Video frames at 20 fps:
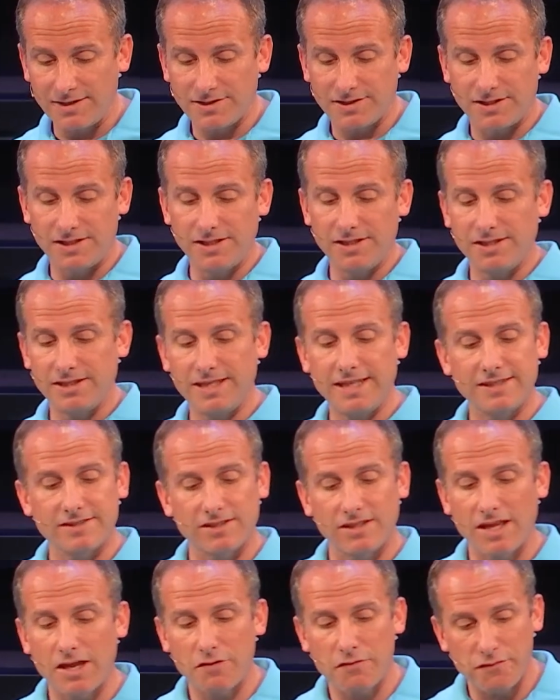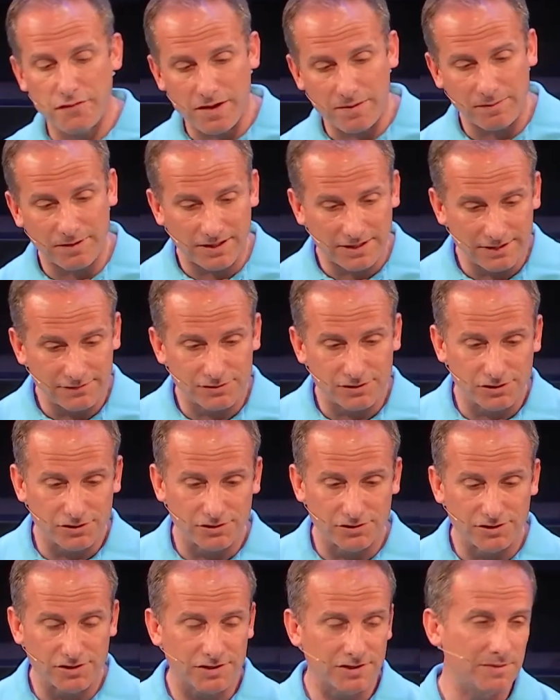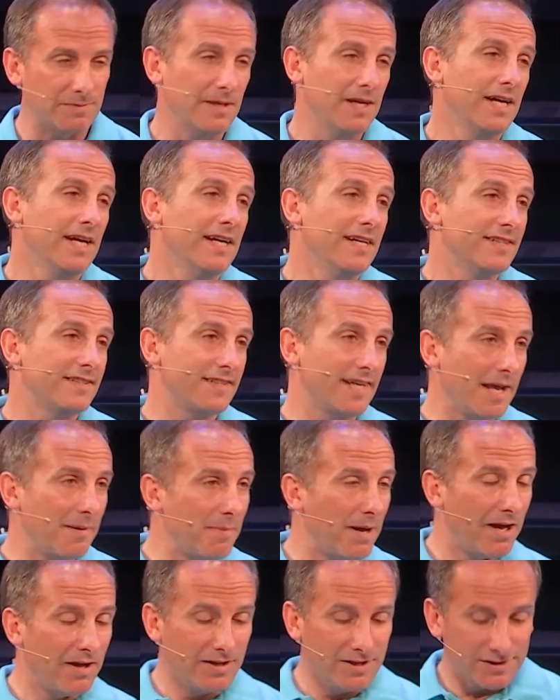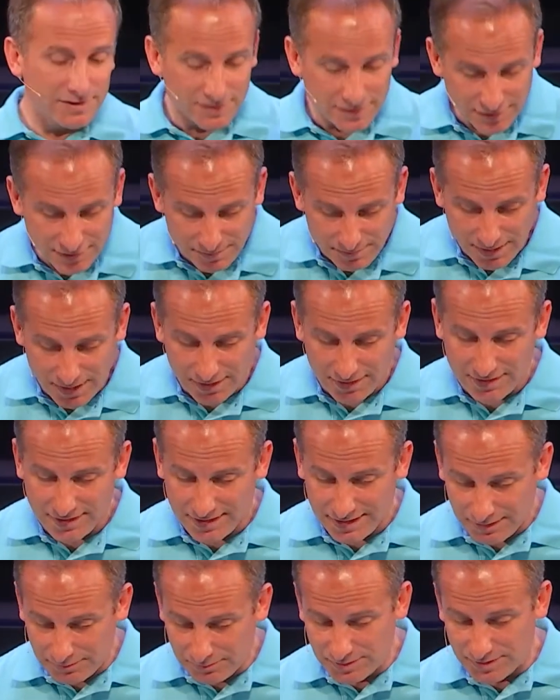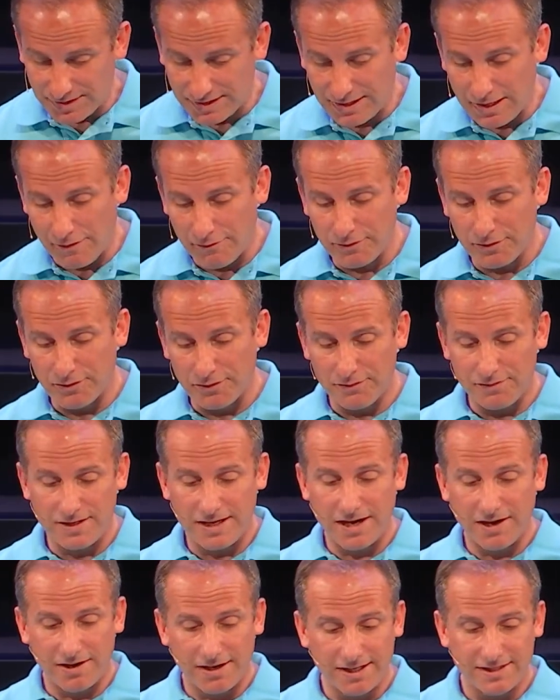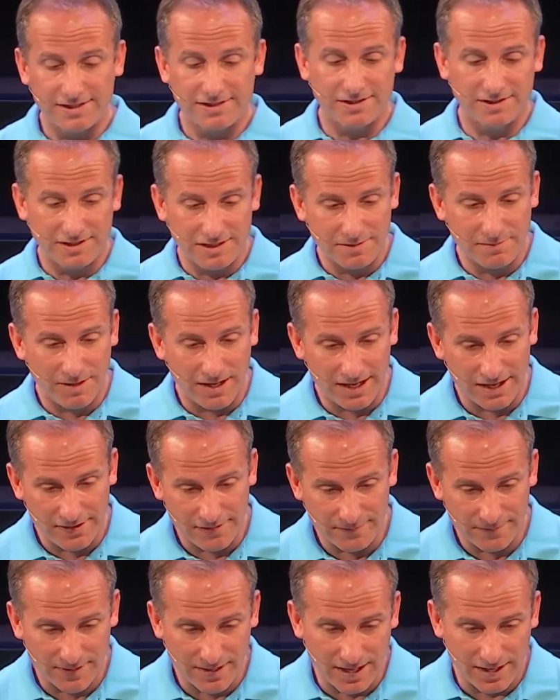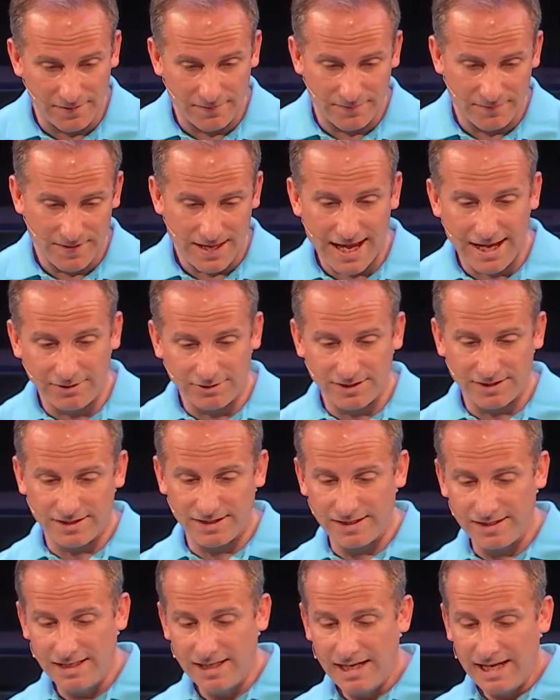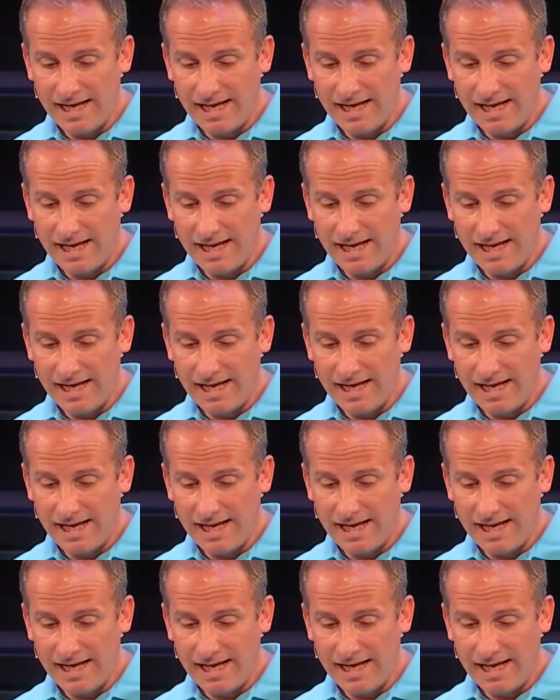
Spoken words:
is good, and he has a lot of family that lives in Jerusalem. Sanballat is the Samaritan. He was the governor of the area until Nehemiah got him ousted.